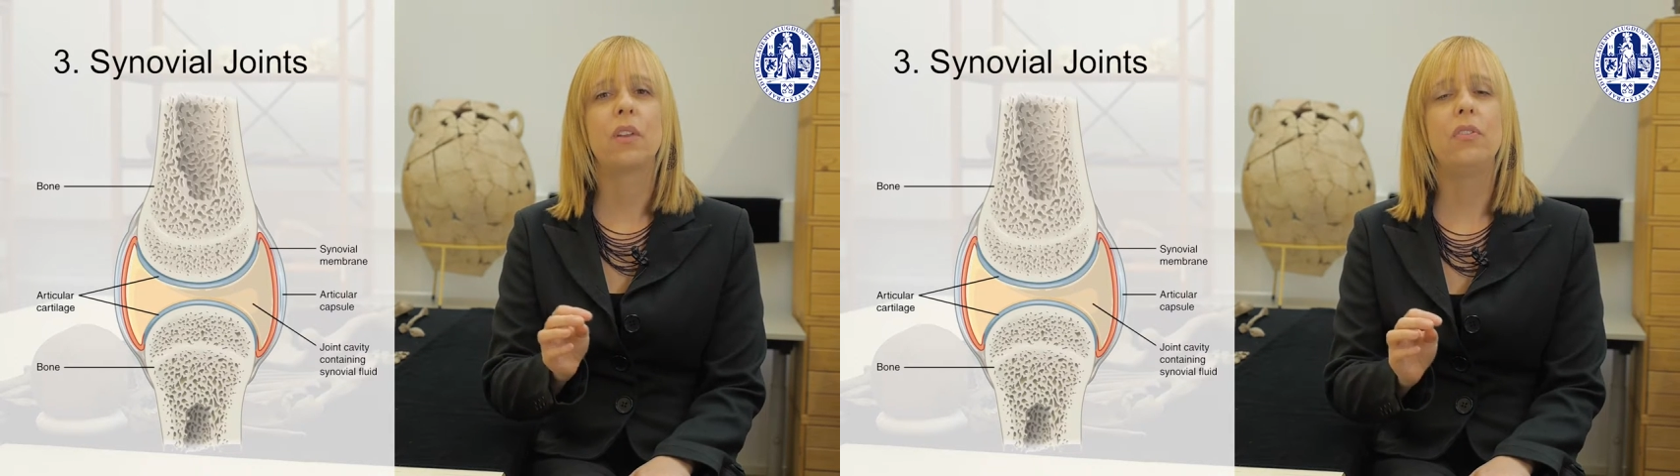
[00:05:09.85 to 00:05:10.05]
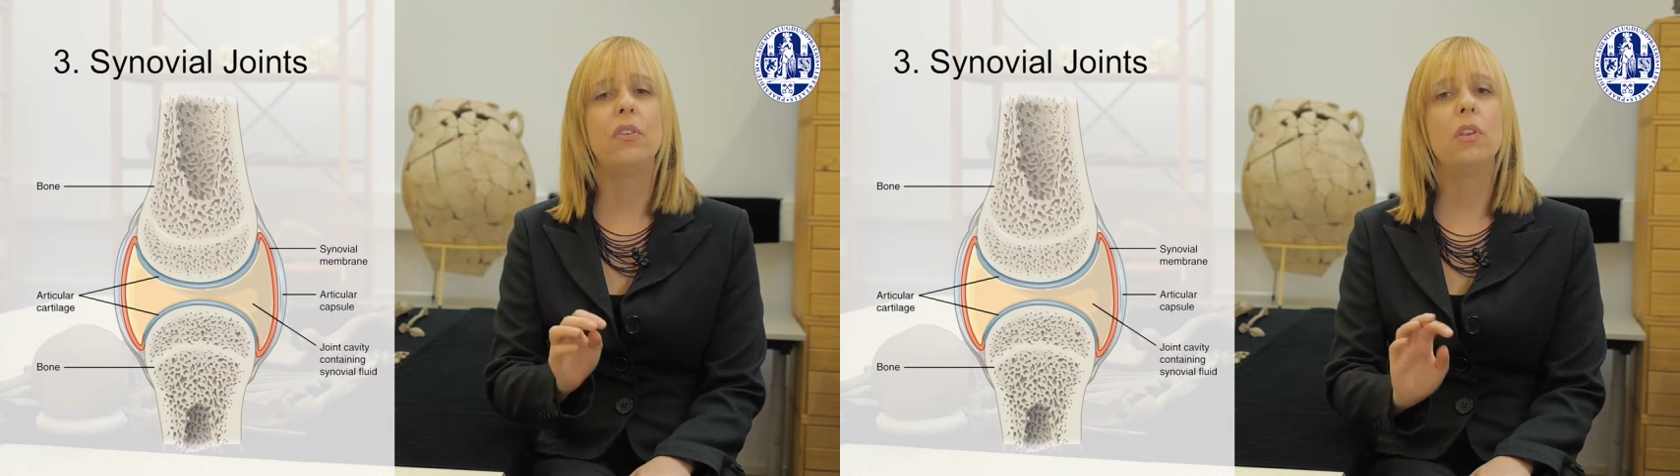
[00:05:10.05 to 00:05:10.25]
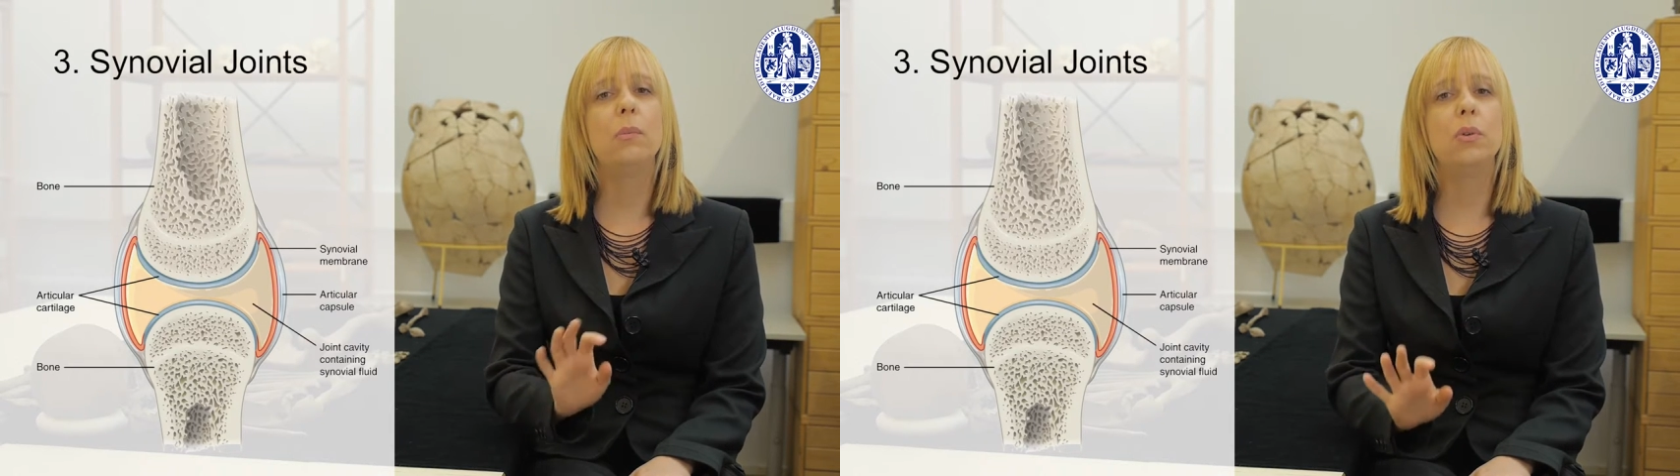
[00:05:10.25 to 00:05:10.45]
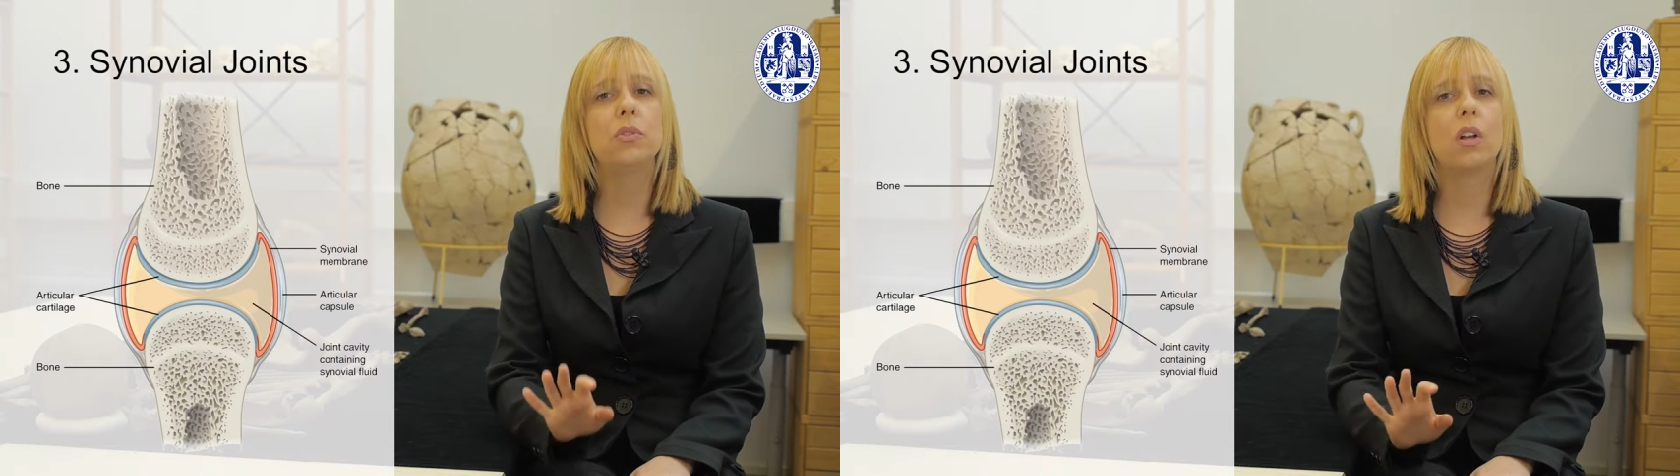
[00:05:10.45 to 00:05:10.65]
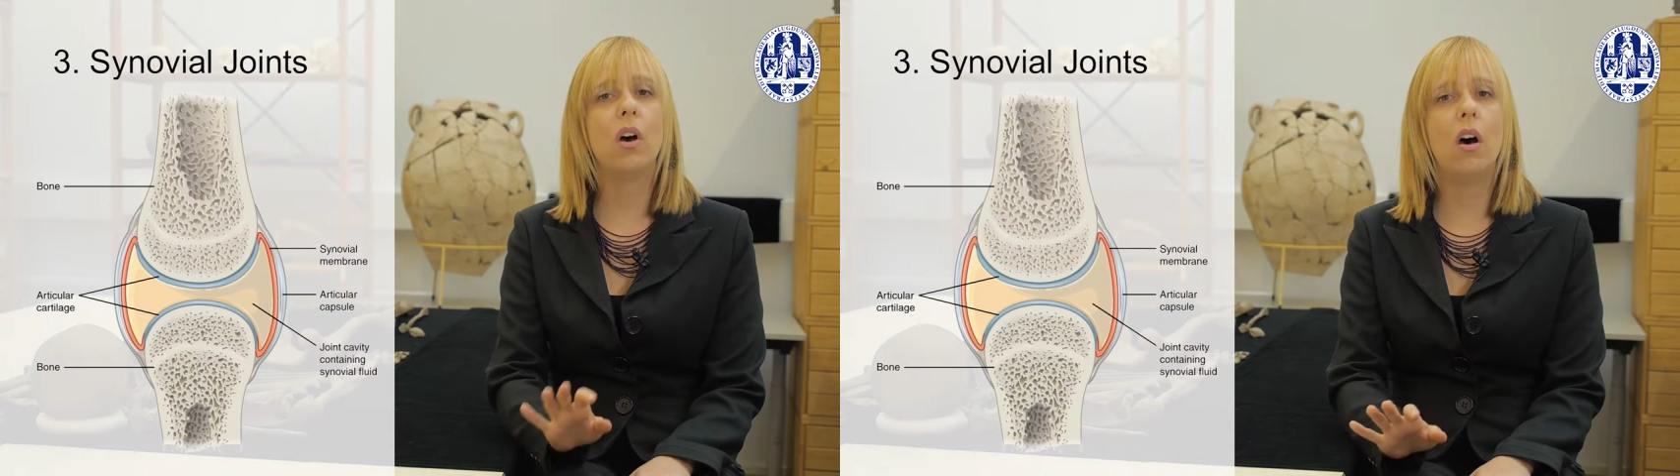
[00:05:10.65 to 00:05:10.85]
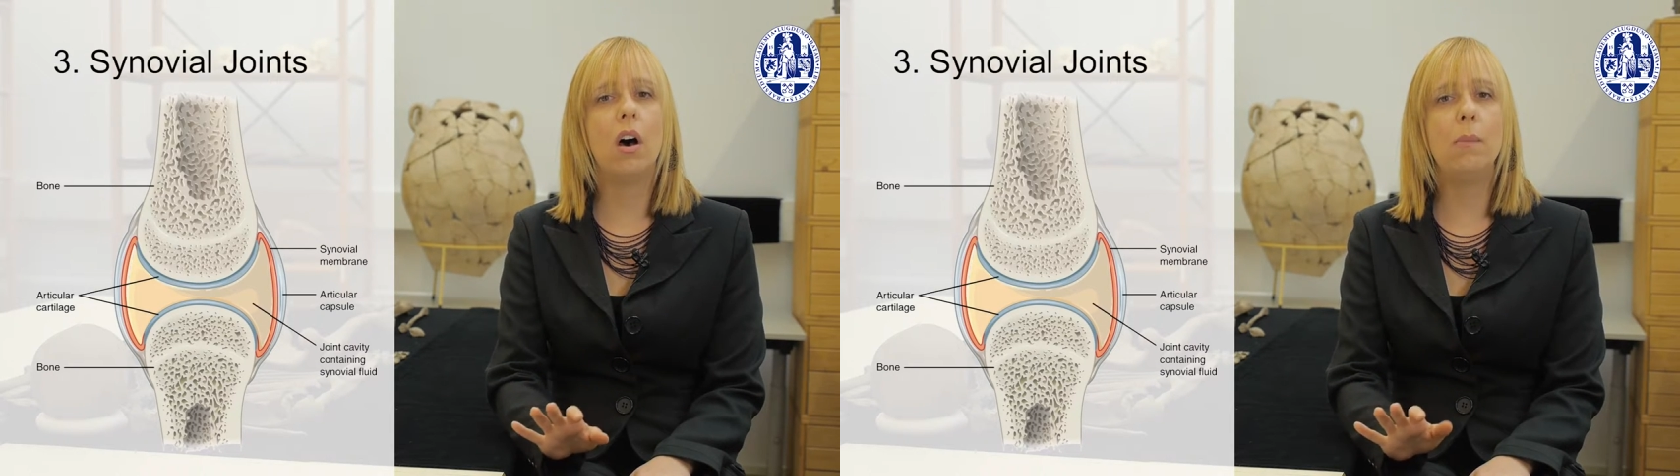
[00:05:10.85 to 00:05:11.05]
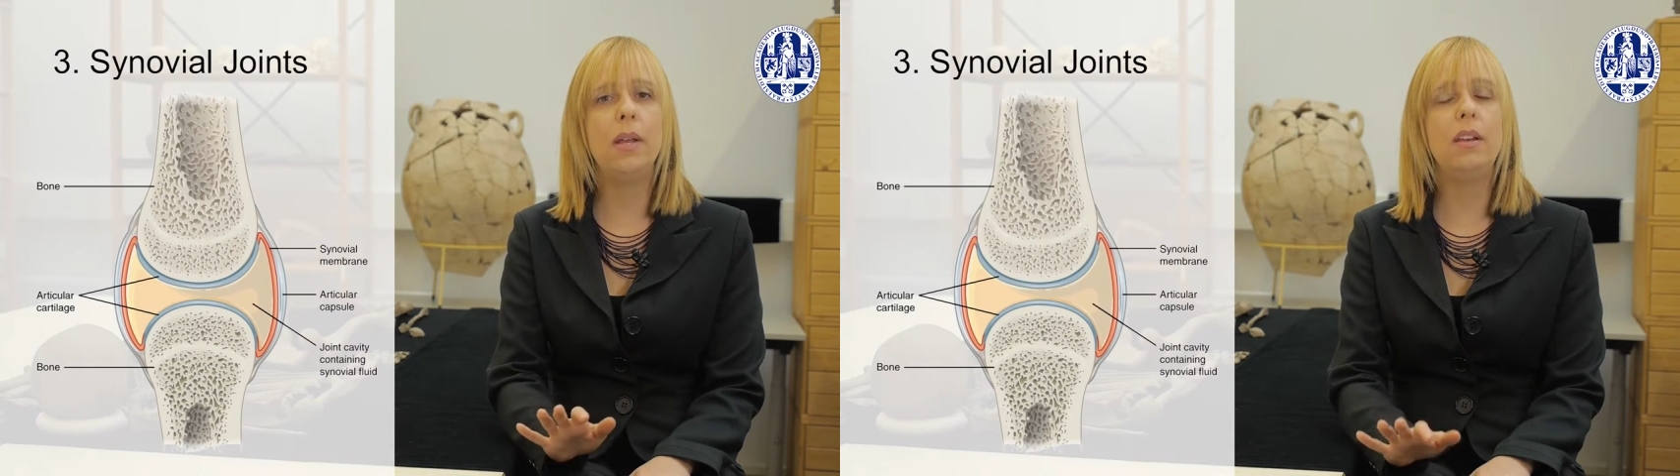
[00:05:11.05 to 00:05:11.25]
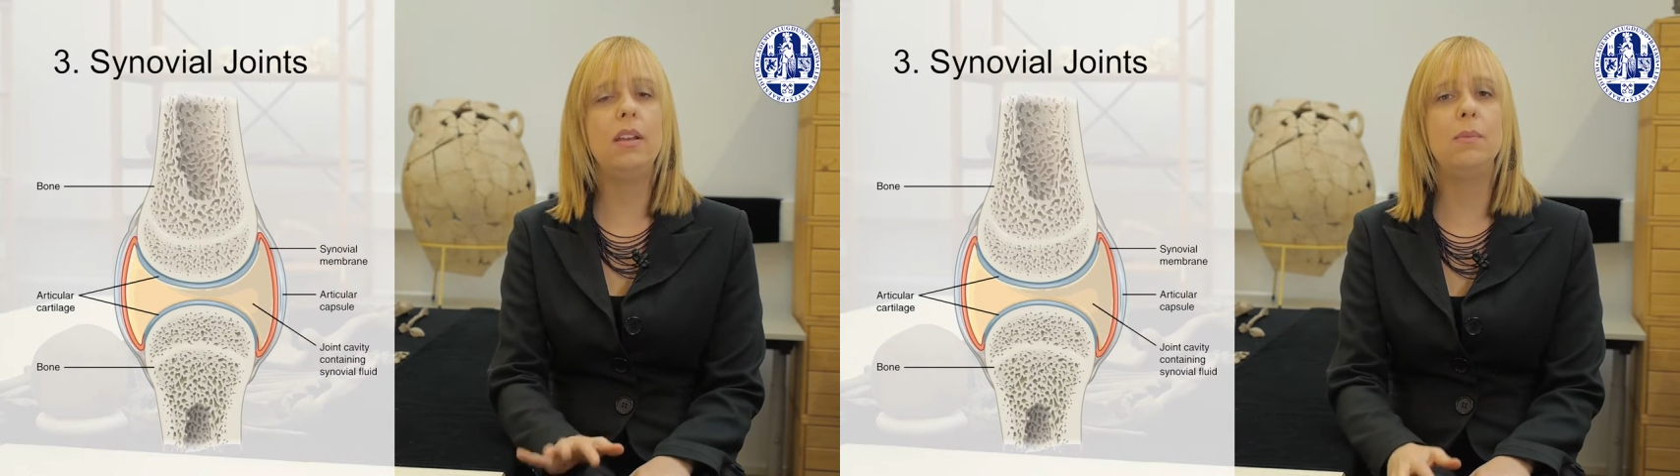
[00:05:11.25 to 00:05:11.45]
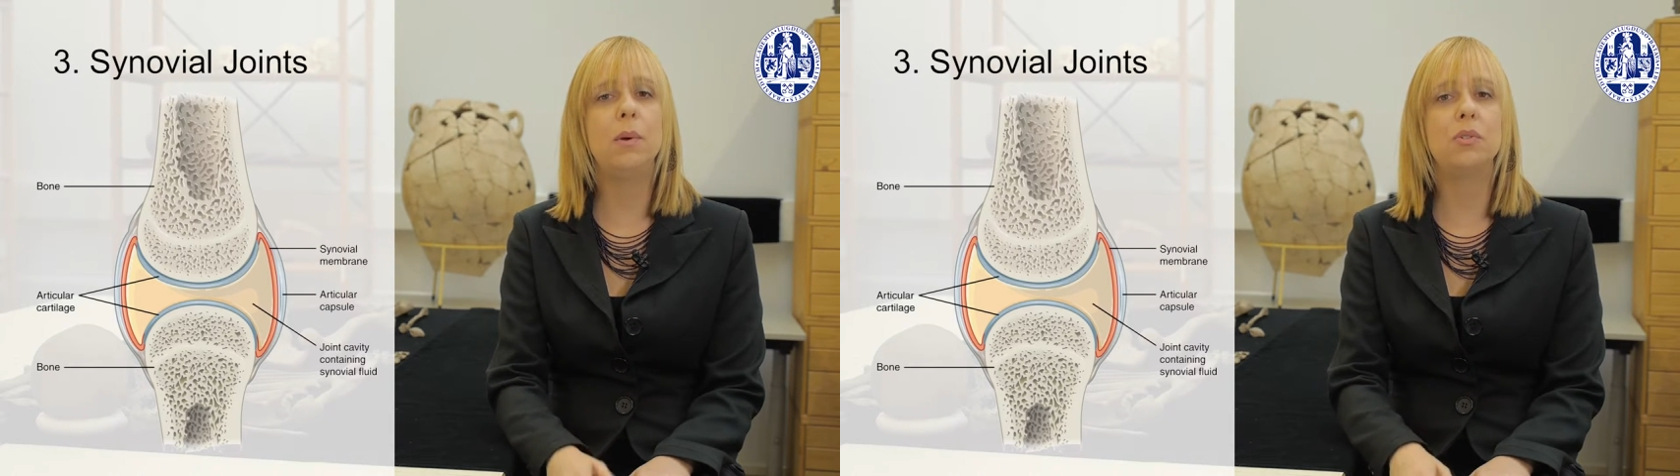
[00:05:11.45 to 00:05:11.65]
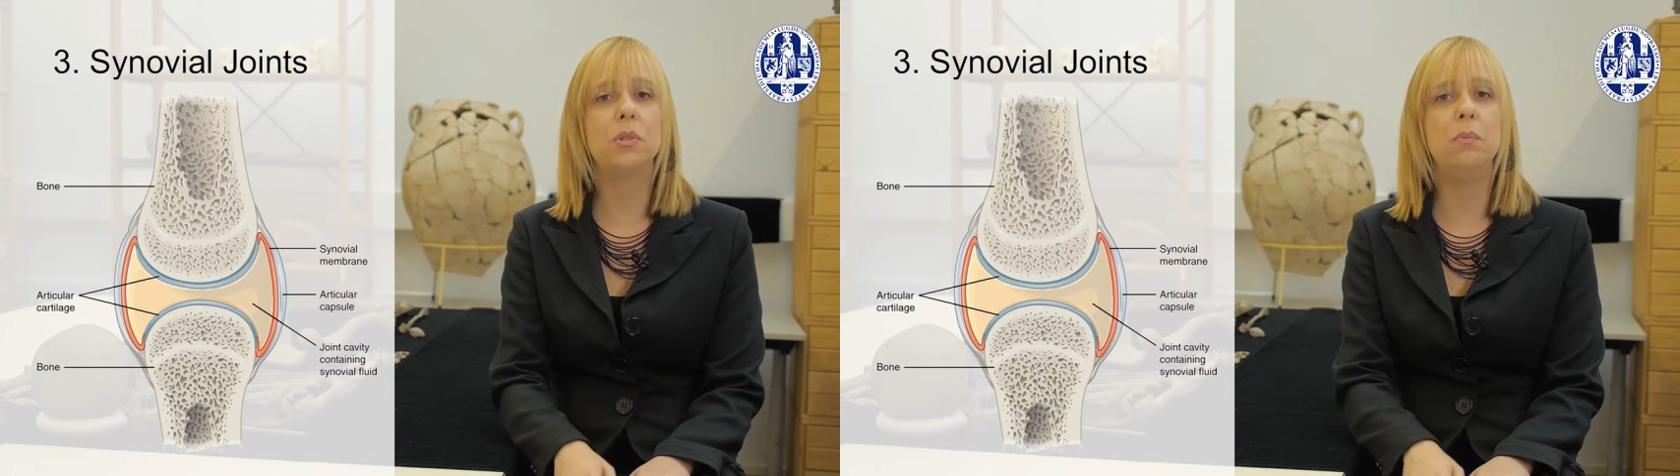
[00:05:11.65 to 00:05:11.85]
They're the most common and most